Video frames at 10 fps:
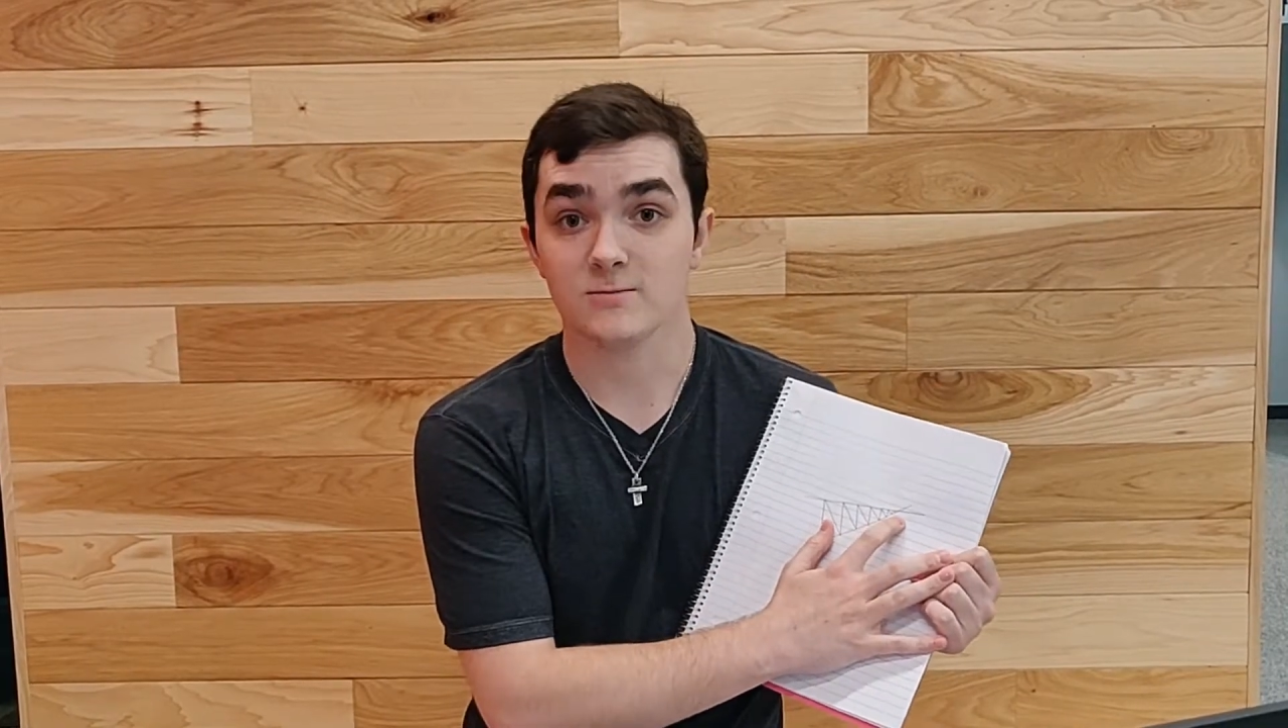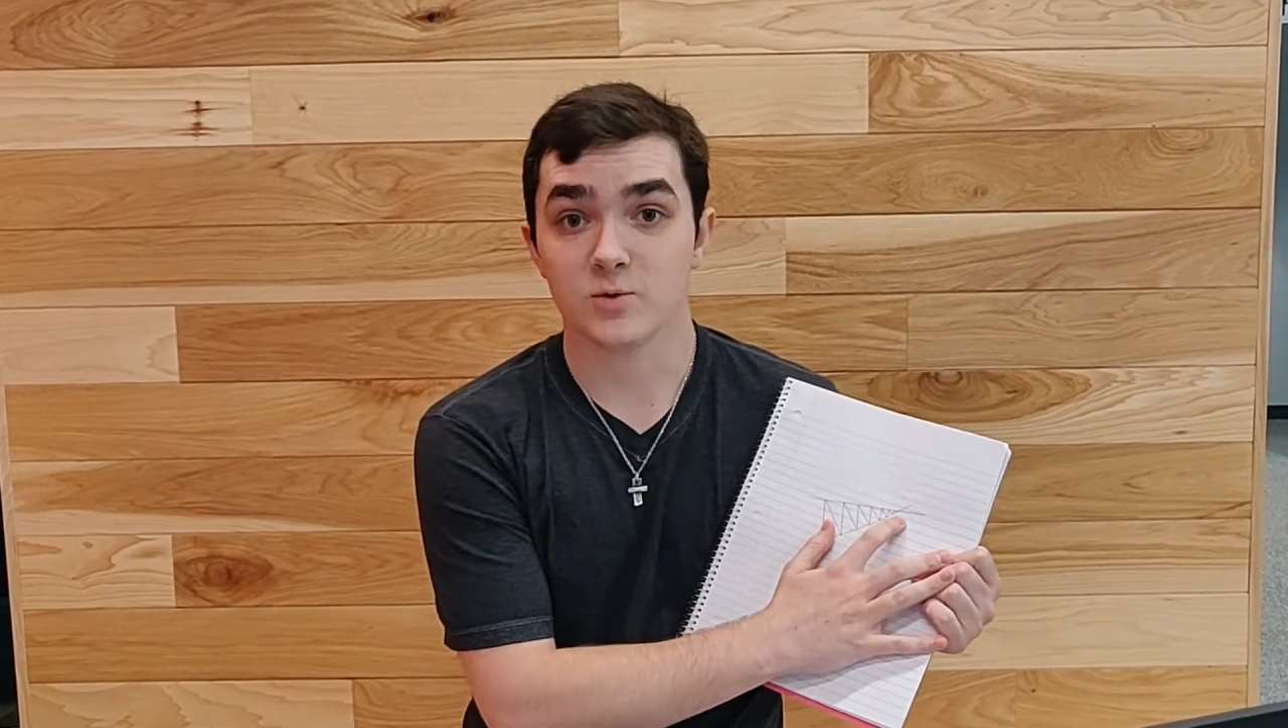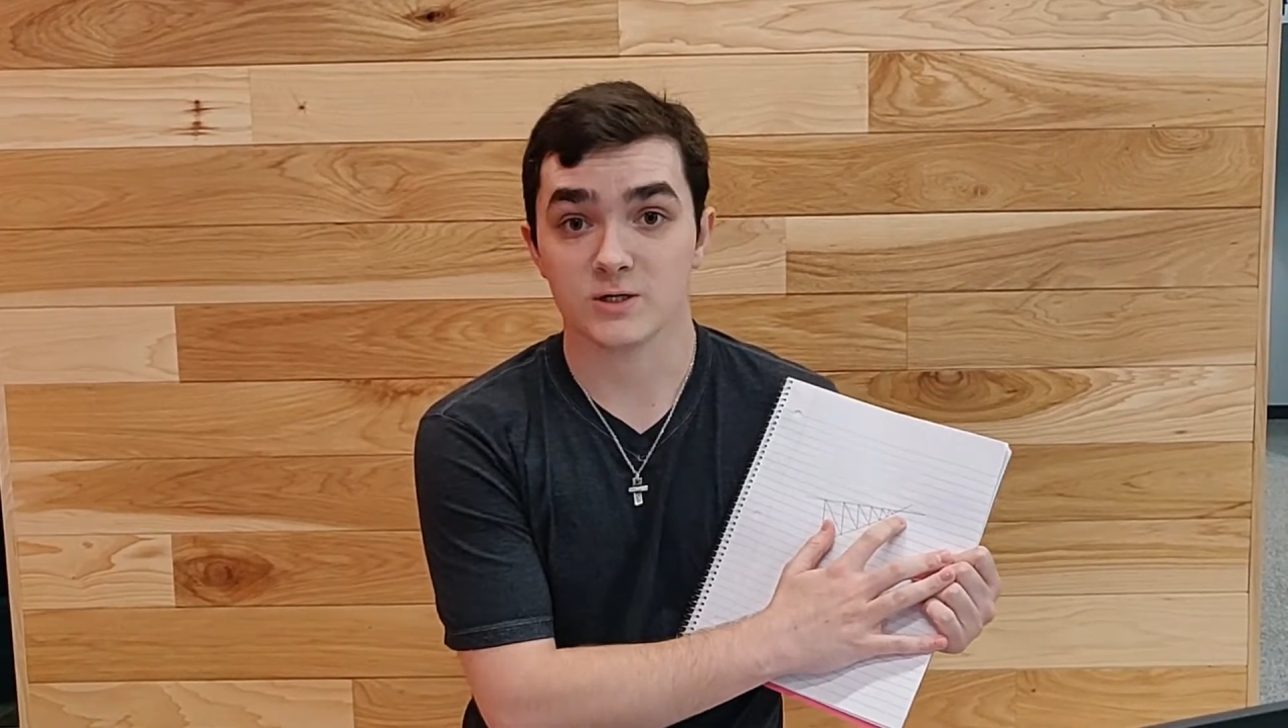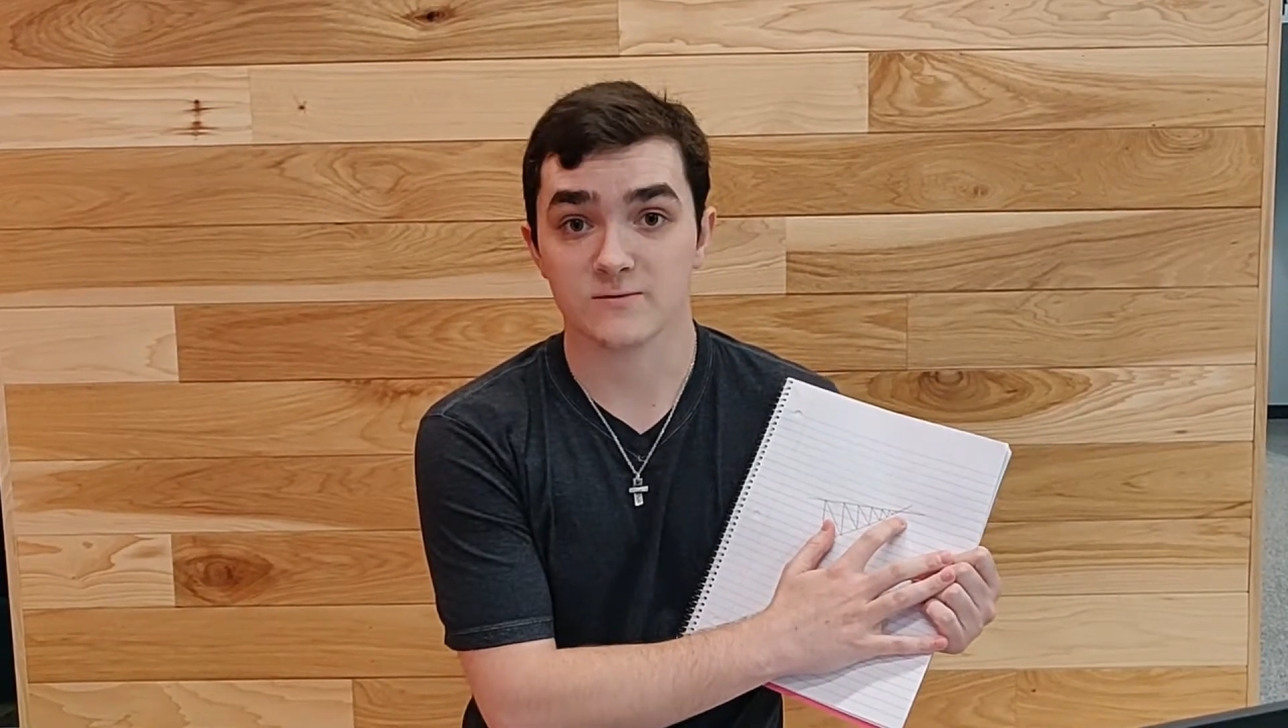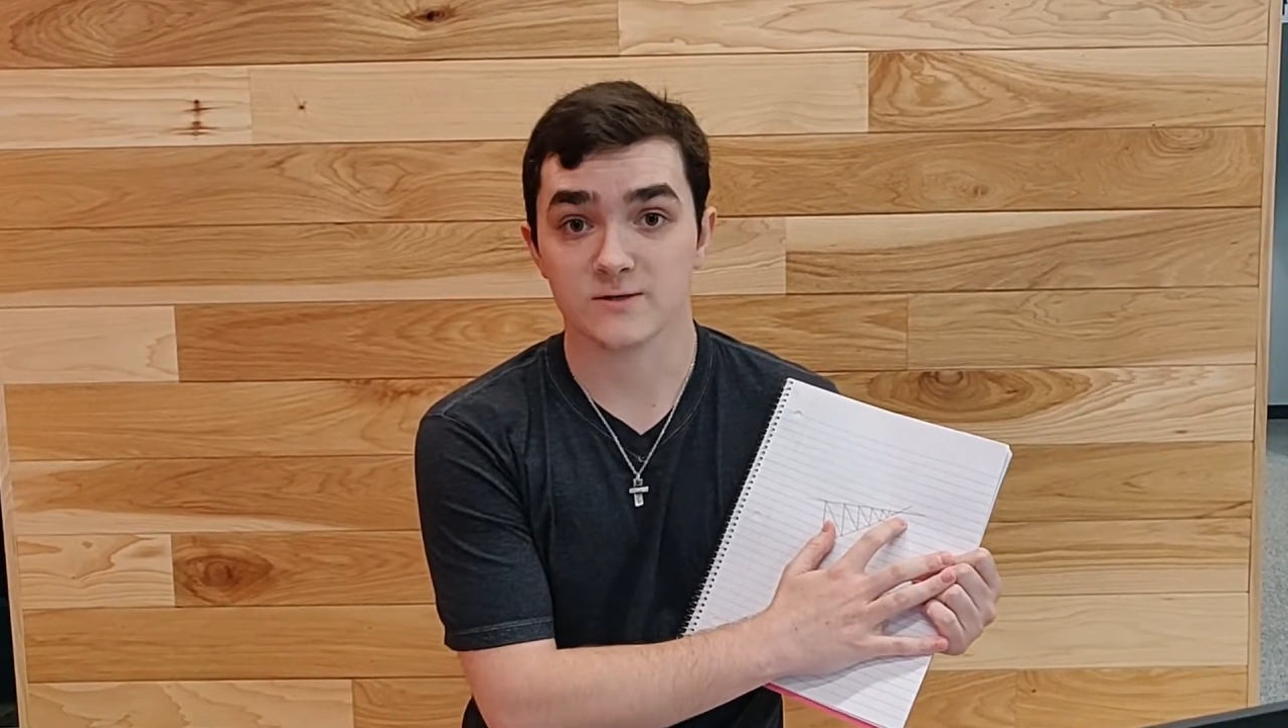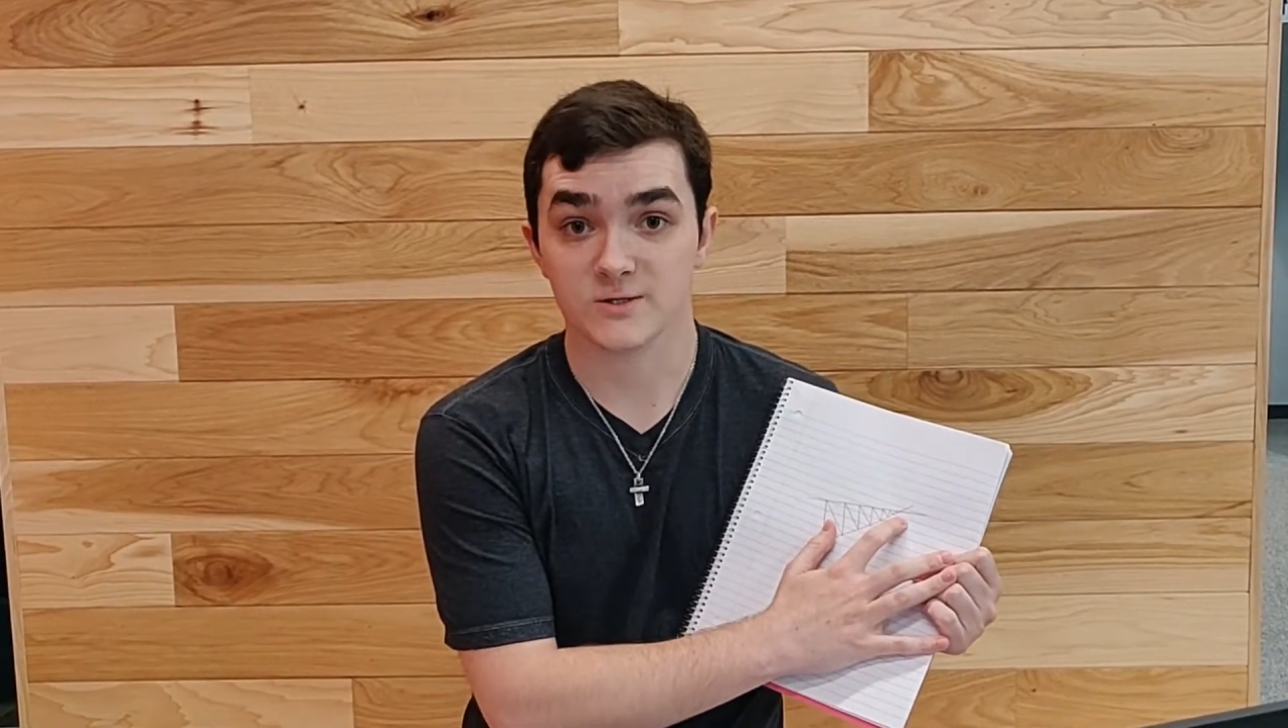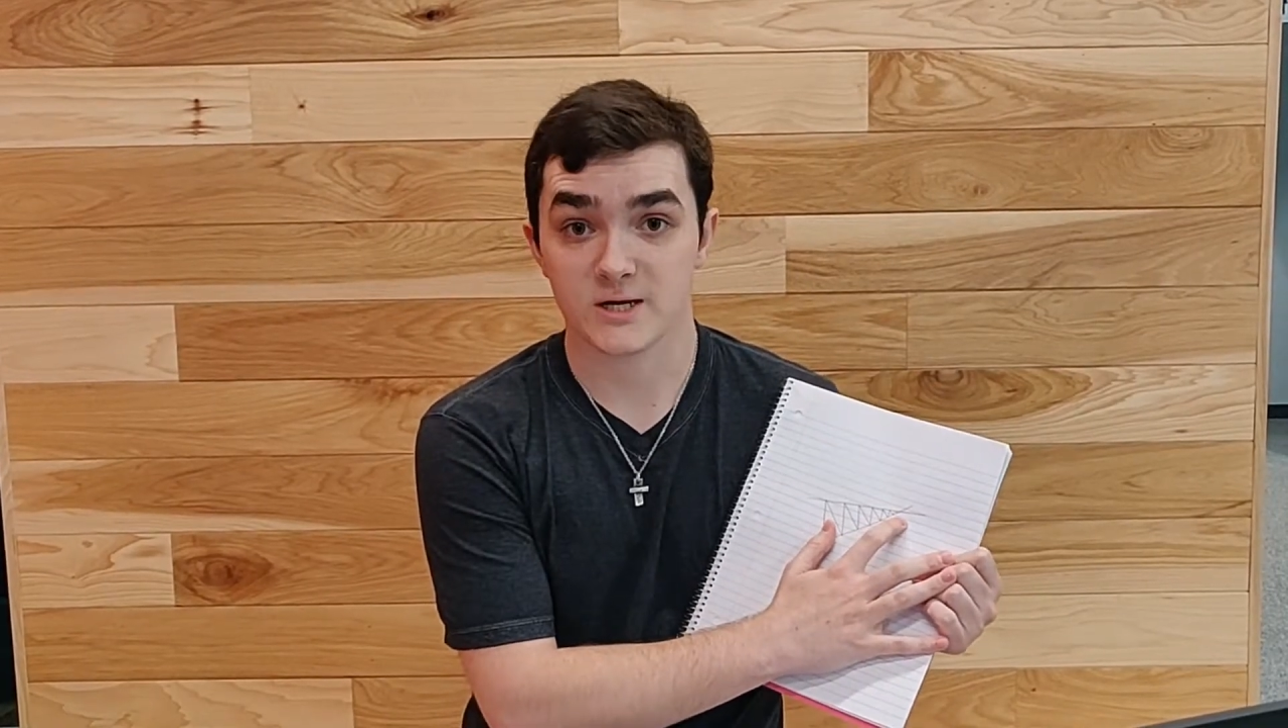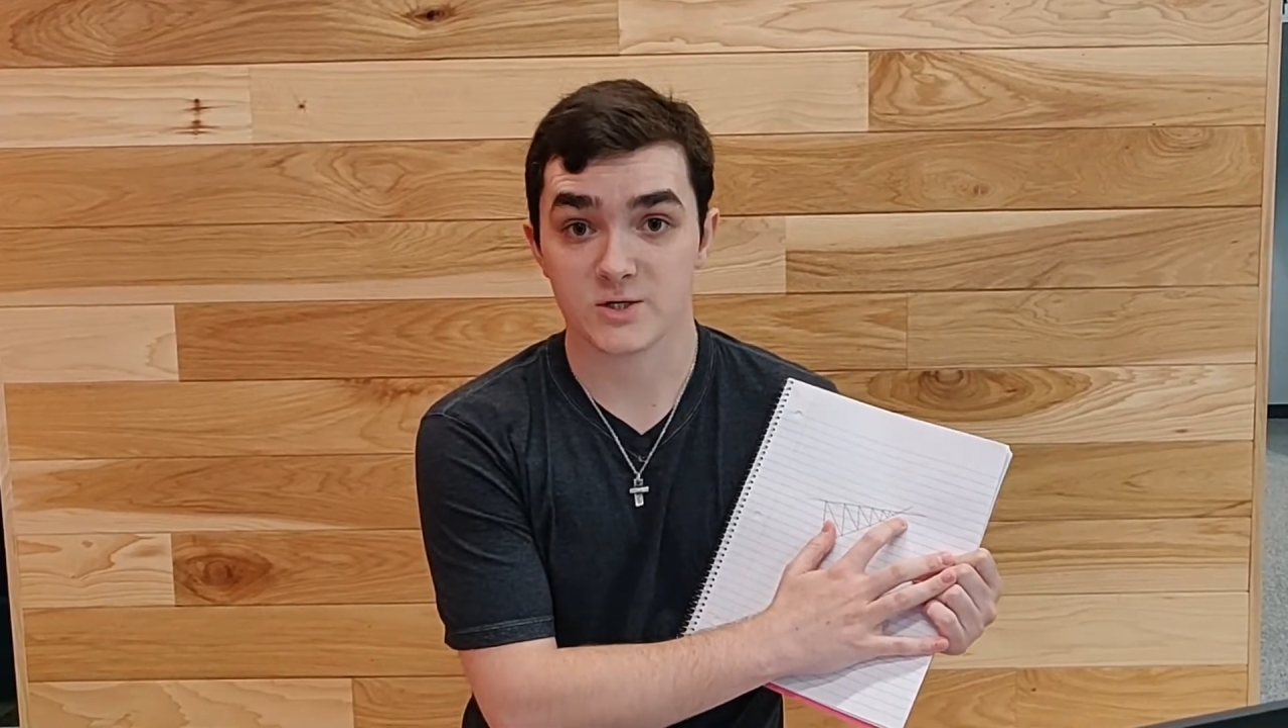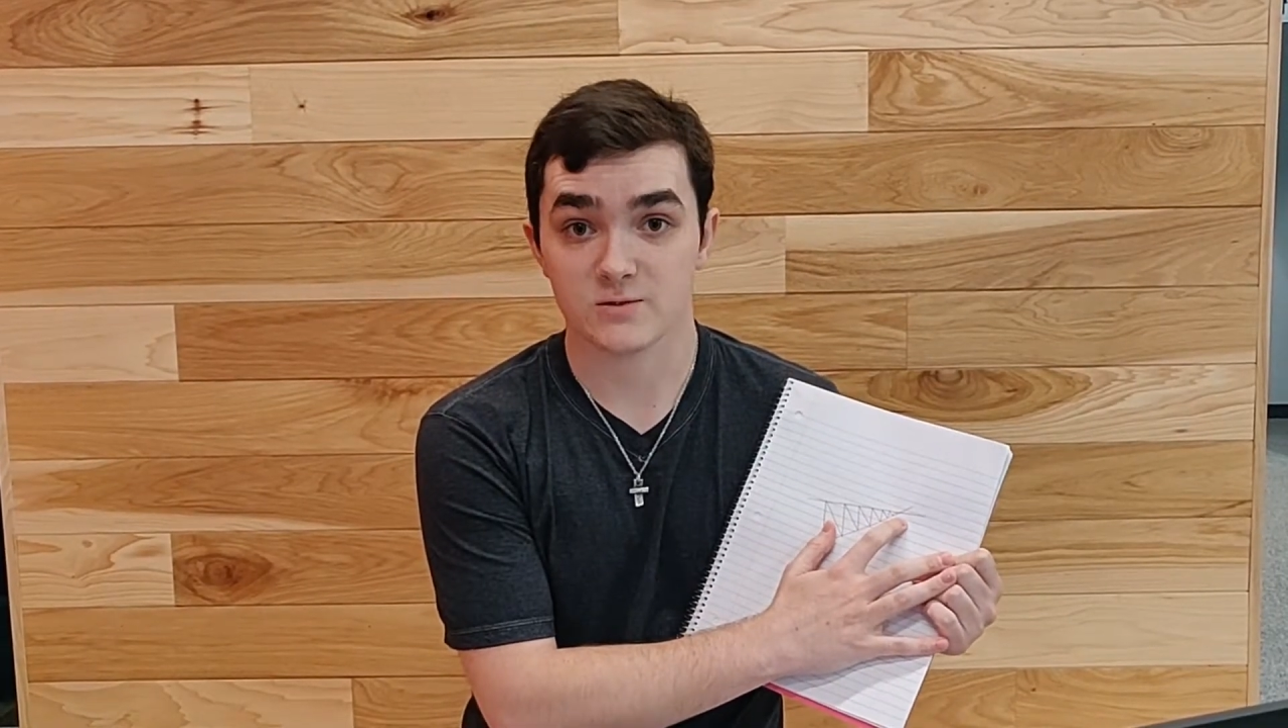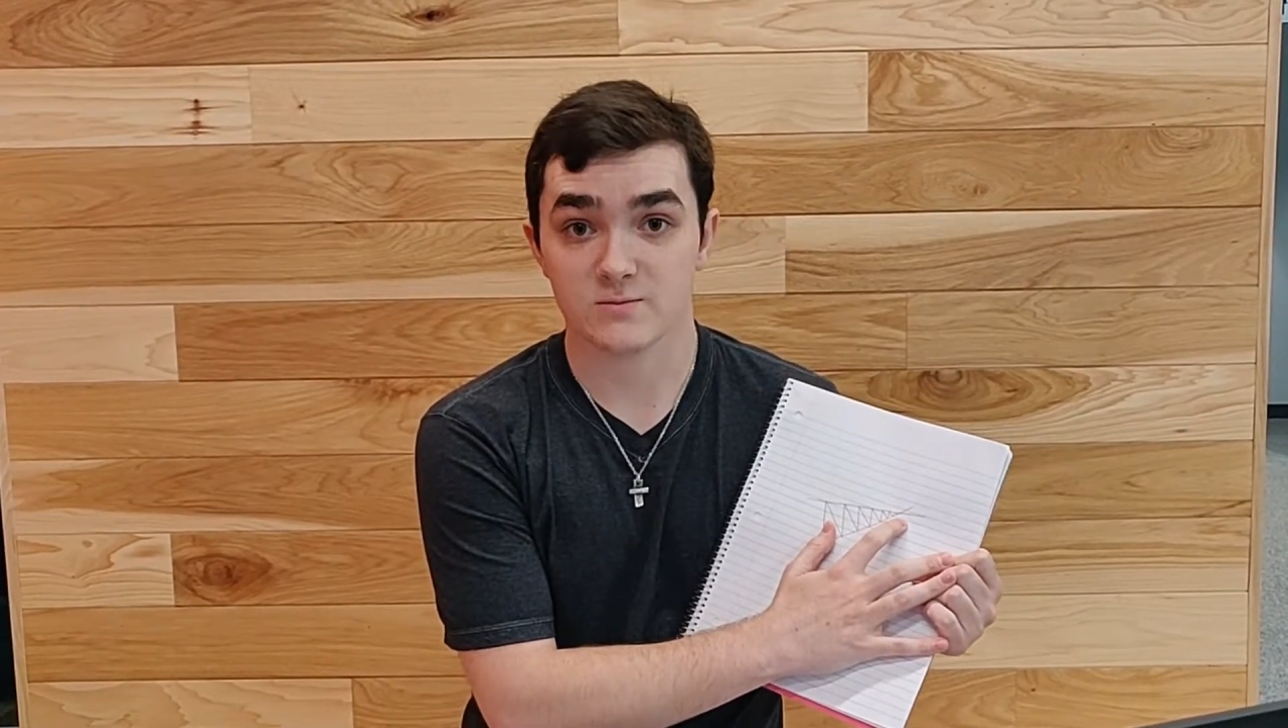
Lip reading: point of intersection